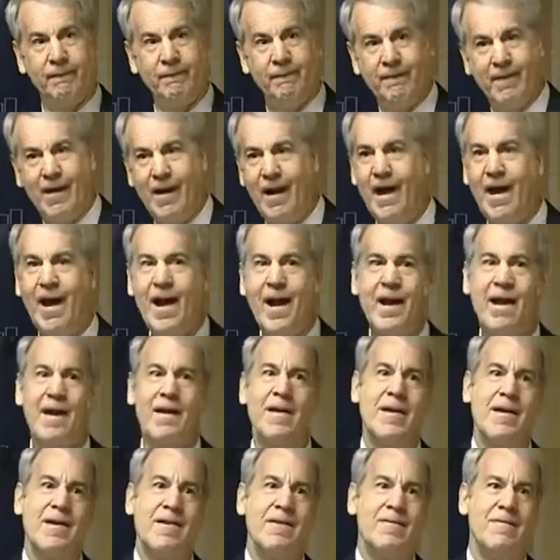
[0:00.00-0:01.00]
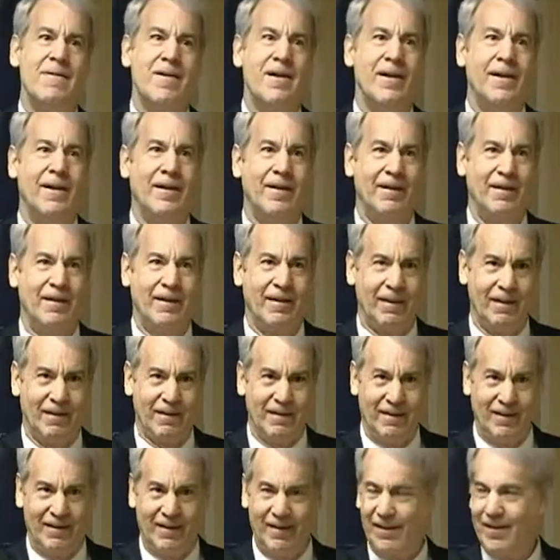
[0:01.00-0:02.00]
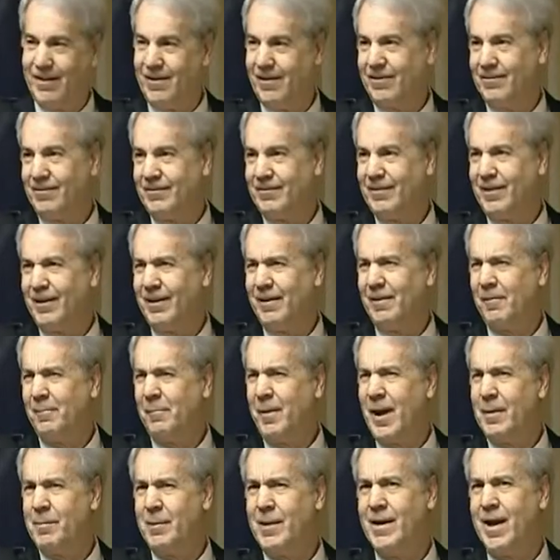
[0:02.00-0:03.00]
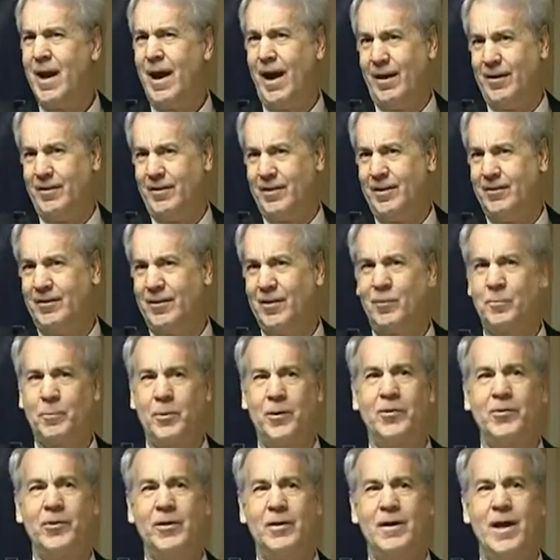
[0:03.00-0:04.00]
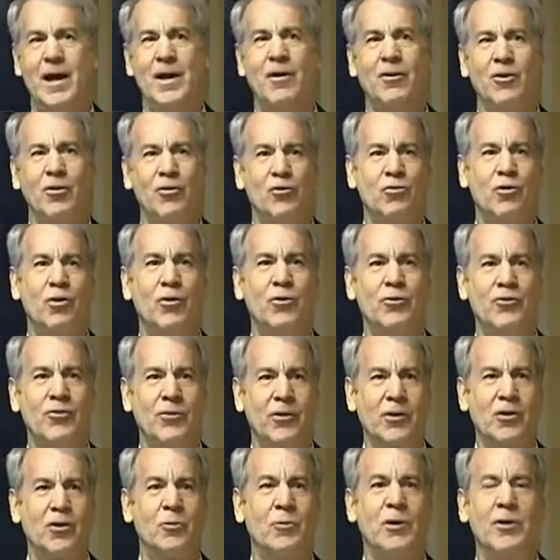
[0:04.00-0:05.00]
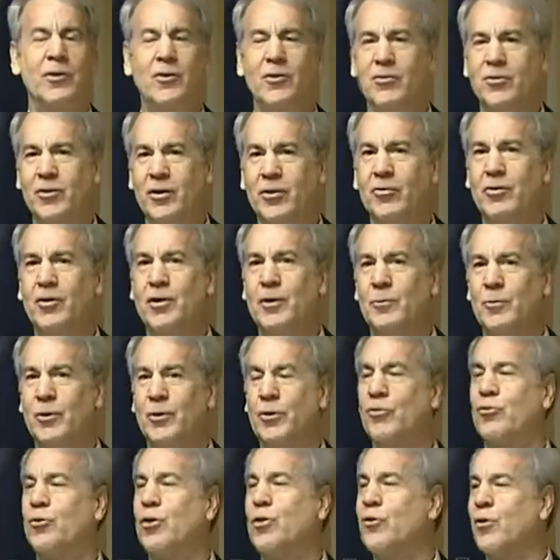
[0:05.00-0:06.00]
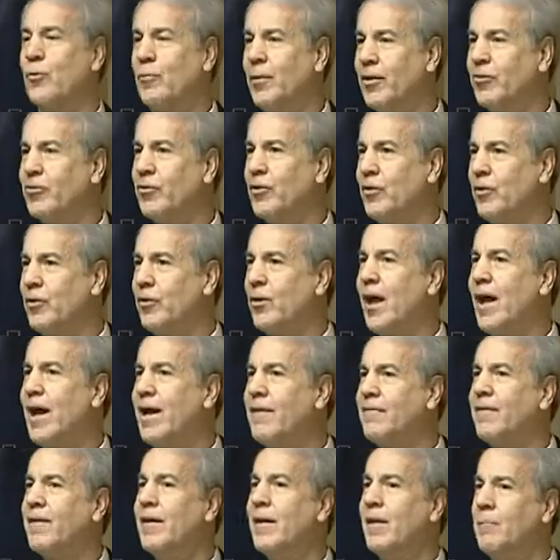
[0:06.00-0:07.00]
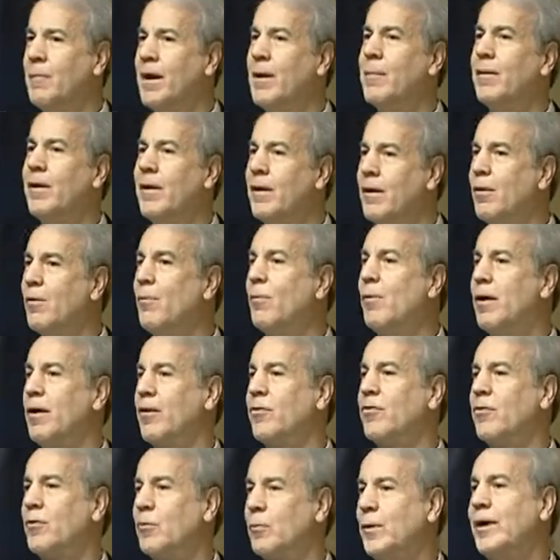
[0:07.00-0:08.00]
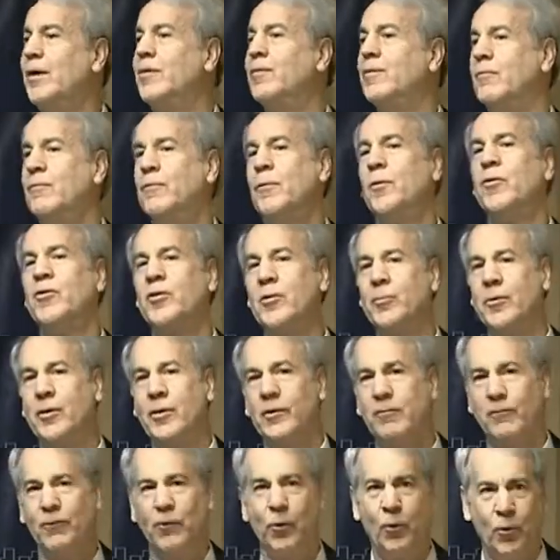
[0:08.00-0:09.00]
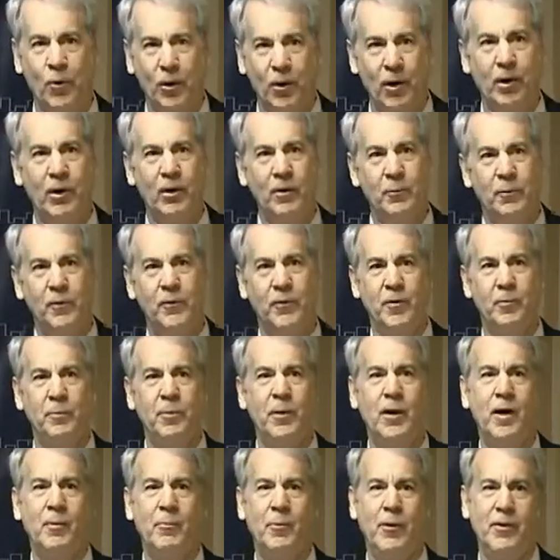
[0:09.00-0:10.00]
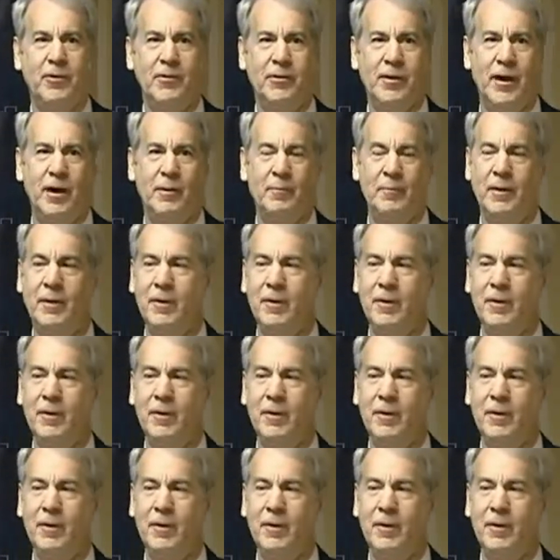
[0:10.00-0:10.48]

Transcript: Hi, how are you doing? You know, maybe not. Since this person now controls the career decision that will control the rest of your life, maybe you don't want to squeeze and force them to the floor with your palm on top.